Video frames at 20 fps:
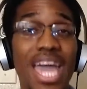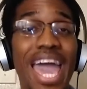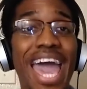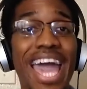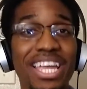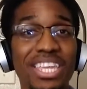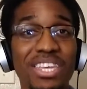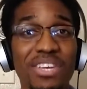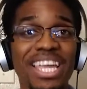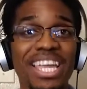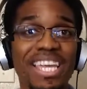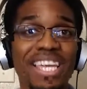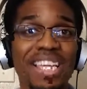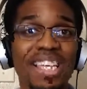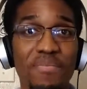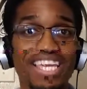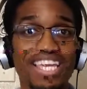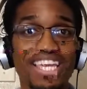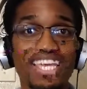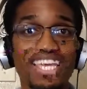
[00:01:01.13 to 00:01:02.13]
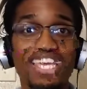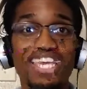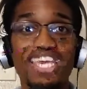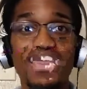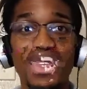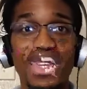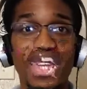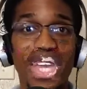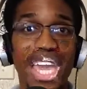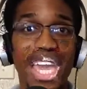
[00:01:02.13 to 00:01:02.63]
active,
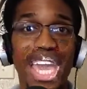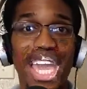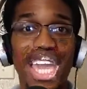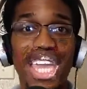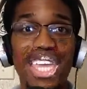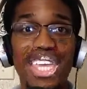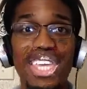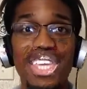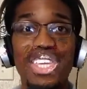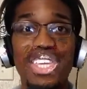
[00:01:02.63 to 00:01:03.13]
okay?